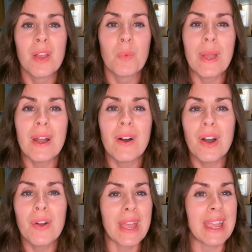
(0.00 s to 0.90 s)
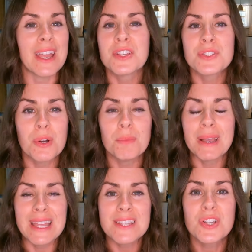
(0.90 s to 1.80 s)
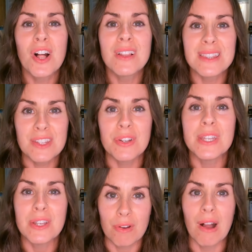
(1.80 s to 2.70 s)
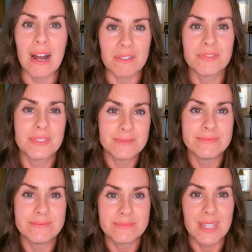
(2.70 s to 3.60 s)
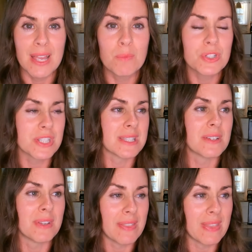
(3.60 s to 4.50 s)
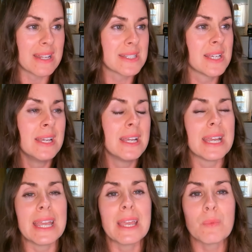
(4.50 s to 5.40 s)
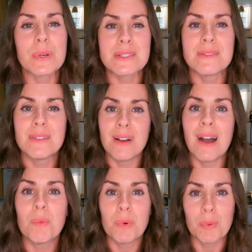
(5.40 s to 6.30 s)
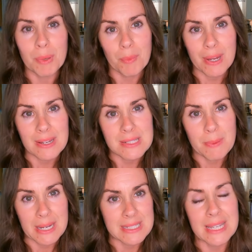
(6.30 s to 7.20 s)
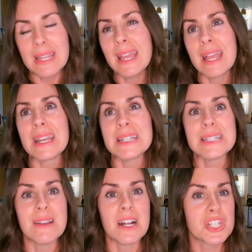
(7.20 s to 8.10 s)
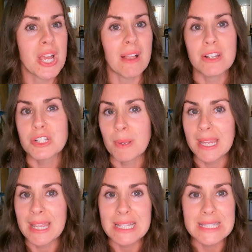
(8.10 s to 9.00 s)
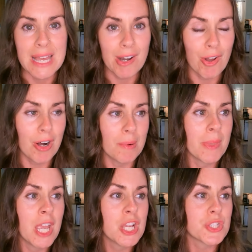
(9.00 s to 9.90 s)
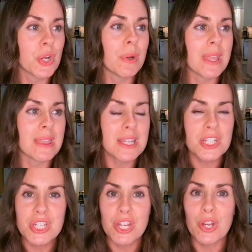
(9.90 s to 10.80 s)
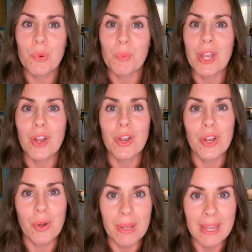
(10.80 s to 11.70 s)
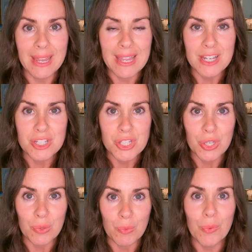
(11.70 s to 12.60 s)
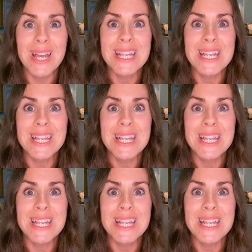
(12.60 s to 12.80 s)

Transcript: well, okay, so my kids call it their year off, and we'll just leave it at that. It was not what we were expecting, and it did not challenge my kids at all. So this year we are going into